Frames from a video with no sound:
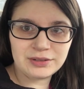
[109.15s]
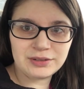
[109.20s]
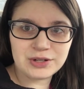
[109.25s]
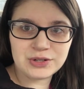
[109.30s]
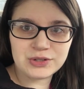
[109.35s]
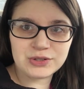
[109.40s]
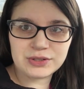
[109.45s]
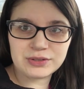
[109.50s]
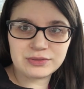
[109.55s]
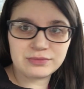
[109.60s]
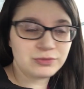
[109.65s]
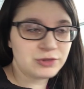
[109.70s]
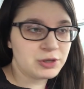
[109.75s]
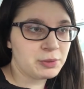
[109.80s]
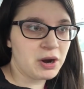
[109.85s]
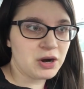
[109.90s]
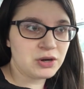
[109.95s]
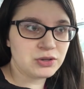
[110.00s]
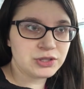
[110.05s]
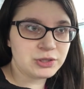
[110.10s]
There's
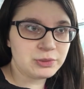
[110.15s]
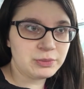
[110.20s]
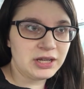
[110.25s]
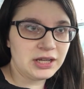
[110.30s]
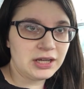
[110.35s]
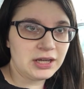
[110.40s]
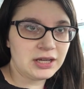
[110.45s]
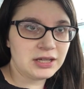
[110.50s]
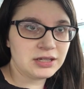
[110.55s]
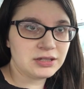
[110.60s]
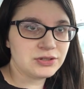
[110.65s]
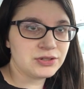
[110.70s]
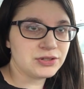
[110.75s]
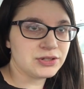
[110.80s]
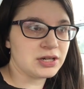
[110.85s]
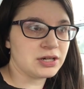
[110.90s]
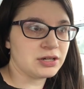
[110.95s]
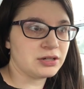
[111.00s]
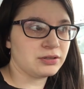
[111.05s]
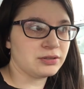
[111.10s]
tomorrow's the weekend,
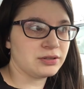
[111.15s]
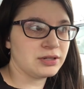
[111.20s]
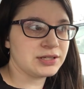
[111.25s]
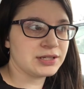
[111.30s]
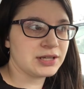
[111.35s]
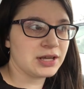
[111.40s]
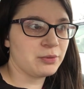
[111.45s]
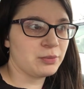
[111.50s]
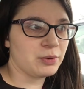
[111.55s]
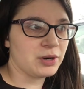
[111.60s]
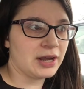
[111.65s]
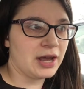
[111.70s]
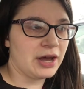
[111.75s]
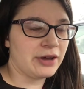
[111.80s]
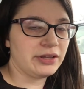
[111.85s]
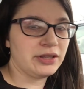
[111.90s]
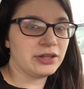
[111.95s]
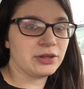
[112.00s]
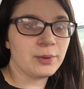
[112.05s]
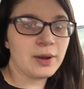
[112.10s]
so it's gonna work out
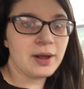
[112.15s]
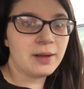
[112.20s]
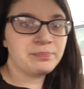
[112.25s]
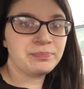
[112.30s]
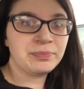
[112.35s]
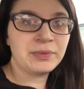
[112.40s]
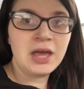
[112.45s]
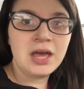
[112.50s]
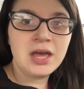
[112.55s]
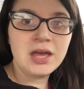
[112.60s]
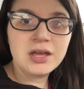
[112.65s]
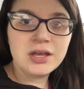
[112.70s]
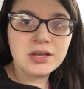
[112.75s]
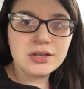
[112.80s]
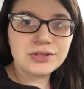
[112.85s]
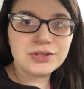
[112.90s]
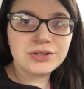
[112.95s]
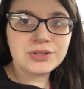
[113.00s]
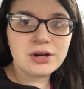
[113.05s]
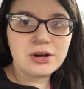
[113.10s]
either way.
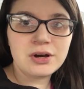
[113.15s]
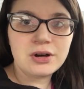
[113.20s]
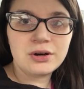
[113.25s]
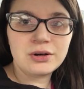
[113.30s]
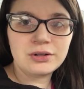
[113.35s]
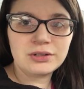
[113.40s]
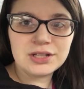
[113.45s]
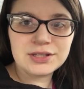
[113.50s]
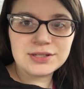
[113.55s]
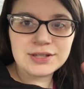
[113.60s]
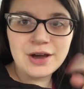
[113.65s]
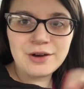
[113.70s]
So let's go.